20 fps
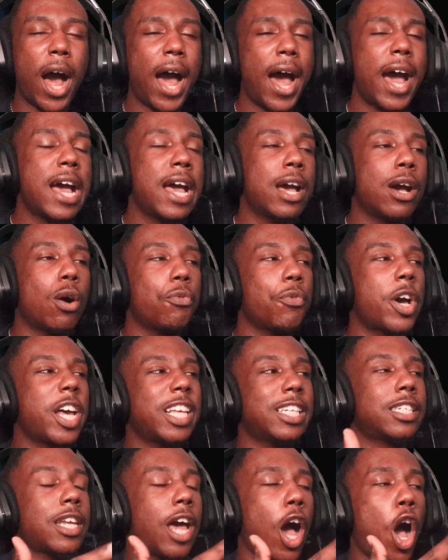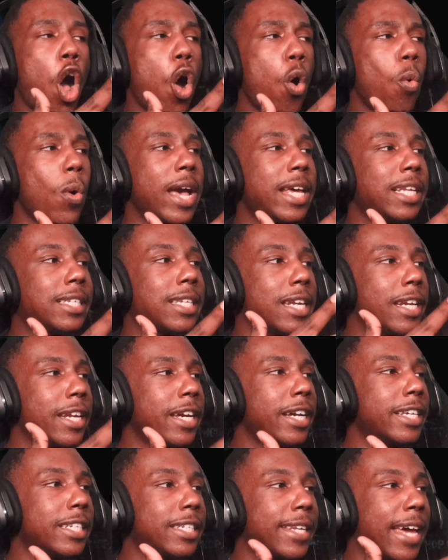I, It's always the
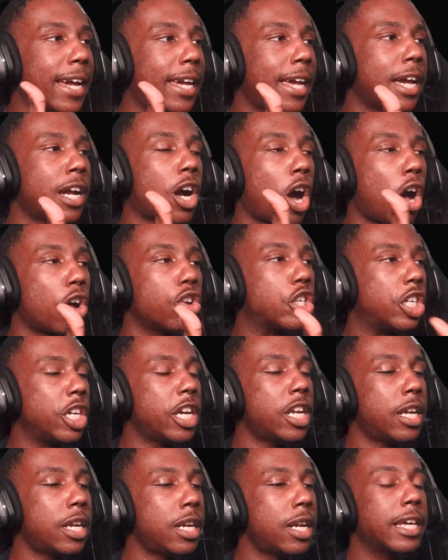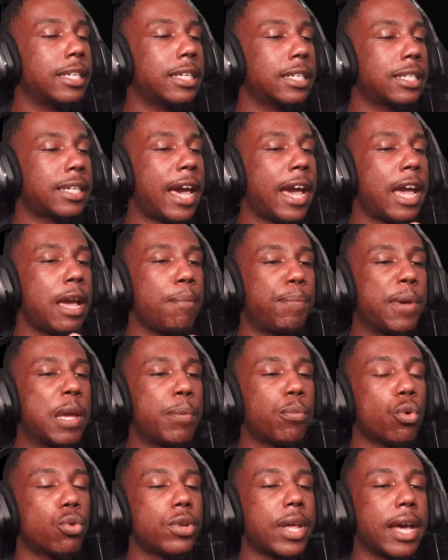niggas that get caught cheating is the same
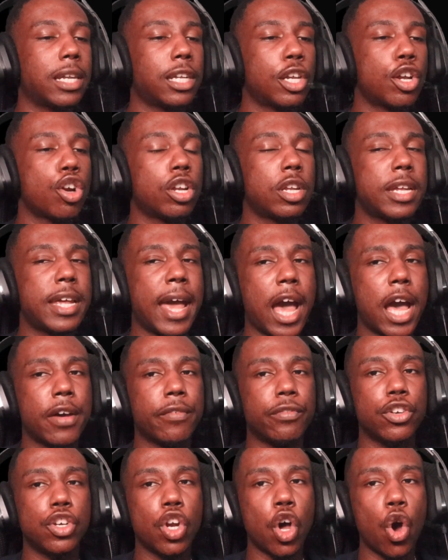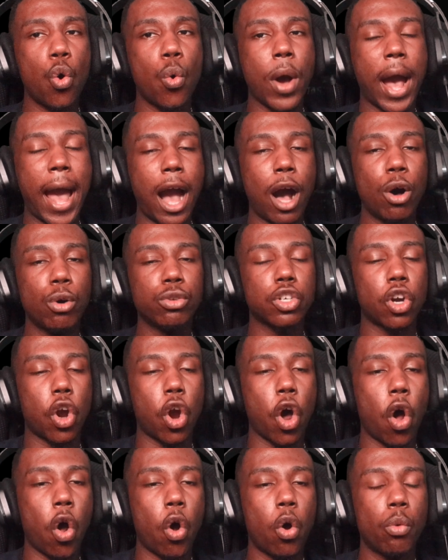people that literally have no house or
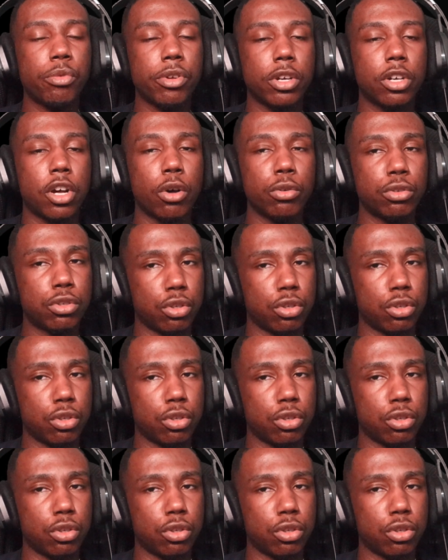home to go